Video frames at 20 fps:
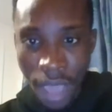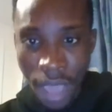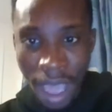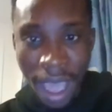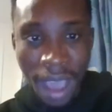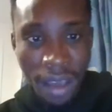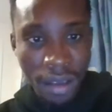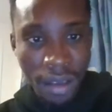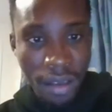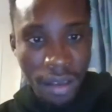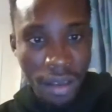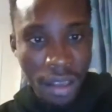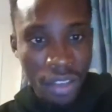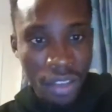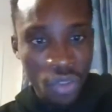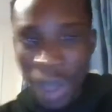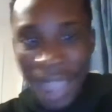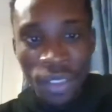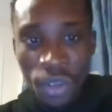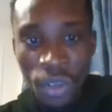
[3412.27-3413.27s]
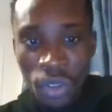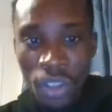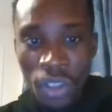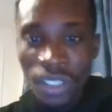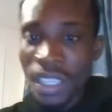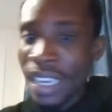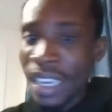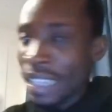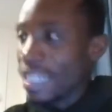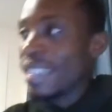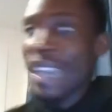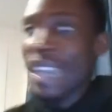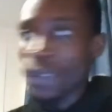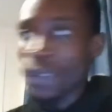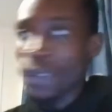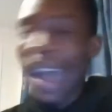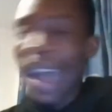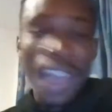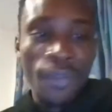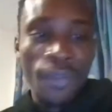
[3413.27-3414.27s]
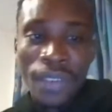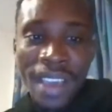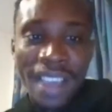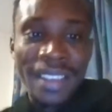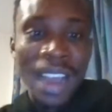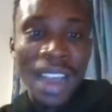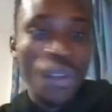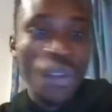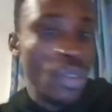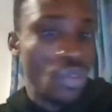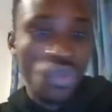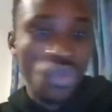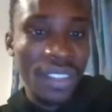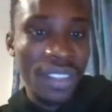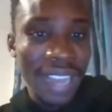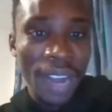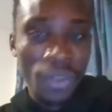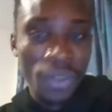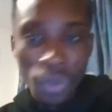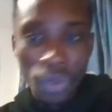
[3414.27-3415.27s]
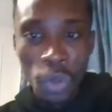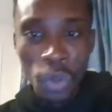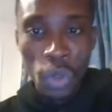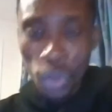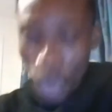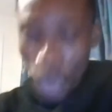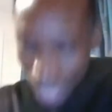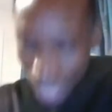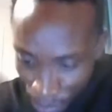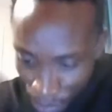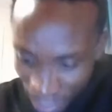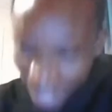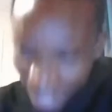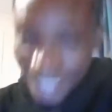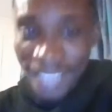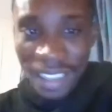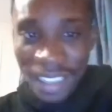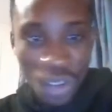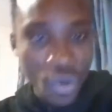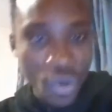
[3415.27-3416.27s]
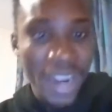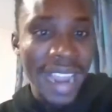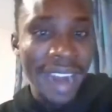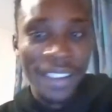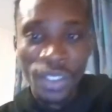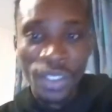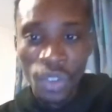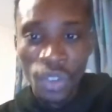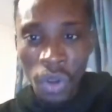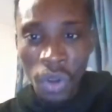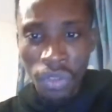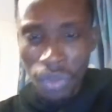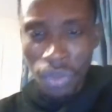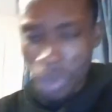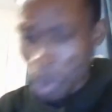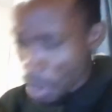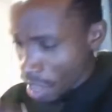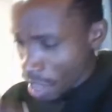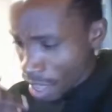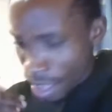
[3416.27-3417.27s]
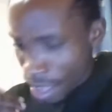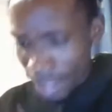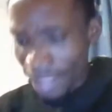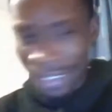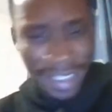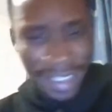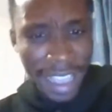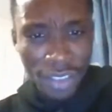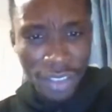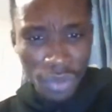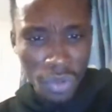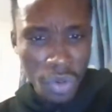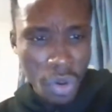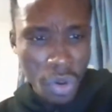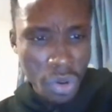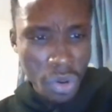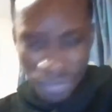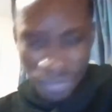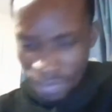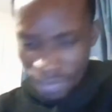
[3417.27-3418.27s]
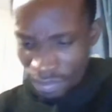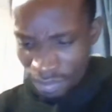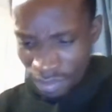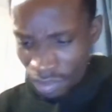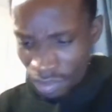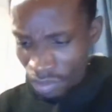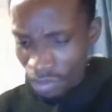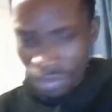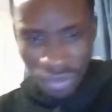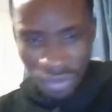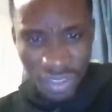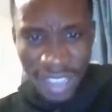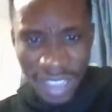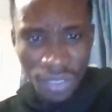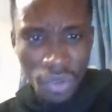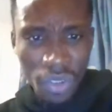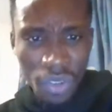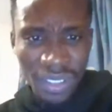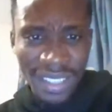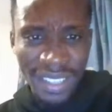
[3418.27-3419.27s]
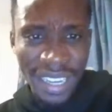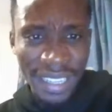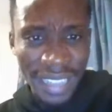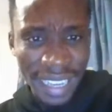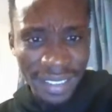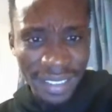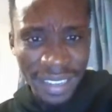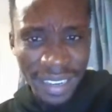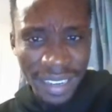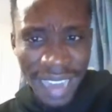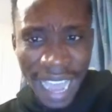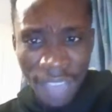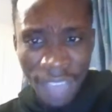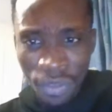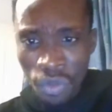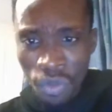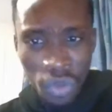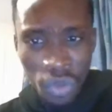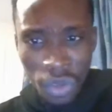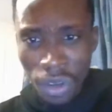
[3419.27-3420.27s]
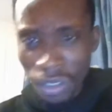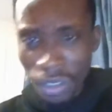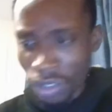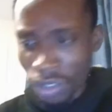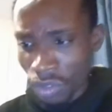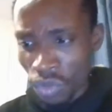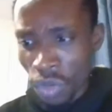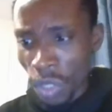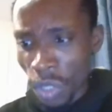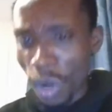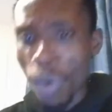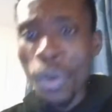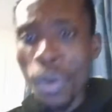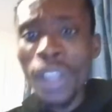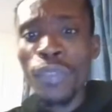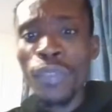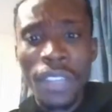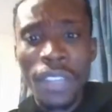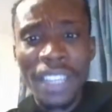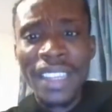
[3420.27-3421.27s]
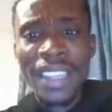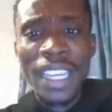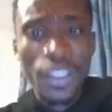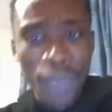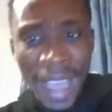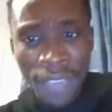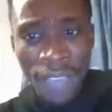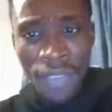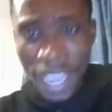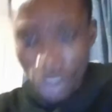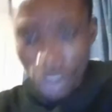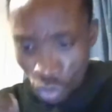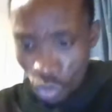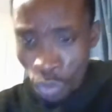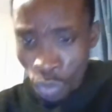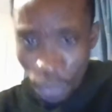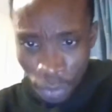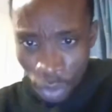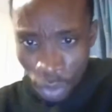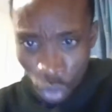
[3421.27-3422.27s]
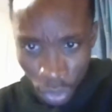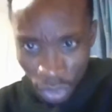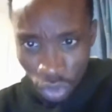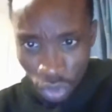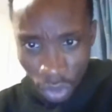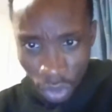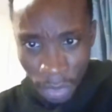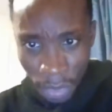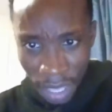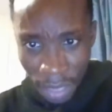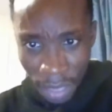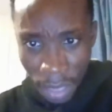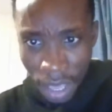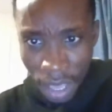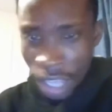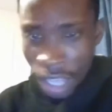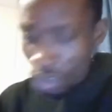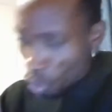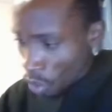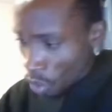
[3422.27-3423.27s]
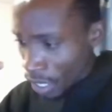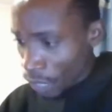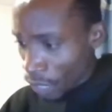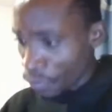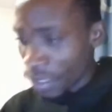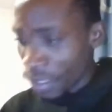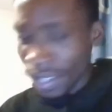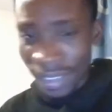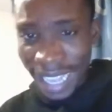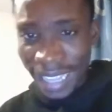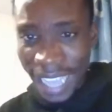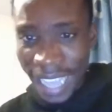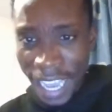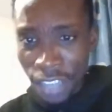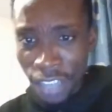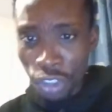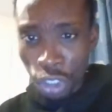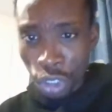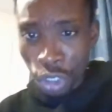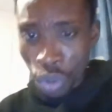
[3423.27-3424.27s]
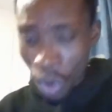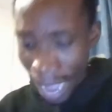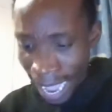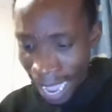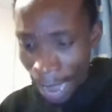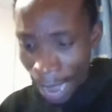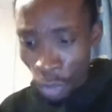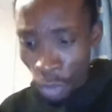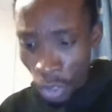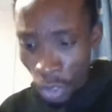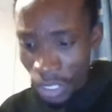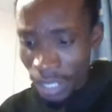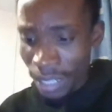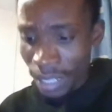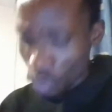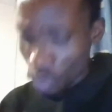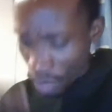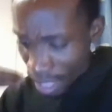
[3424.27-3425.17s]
Yeah. So I don't just say in the next 5 years I will do this. No, no, no, no. Immediately when I return, there's no there's no stagnancy in life. You will not wait for the next 5 years. You will be doing something. So if it is an NGO I am running,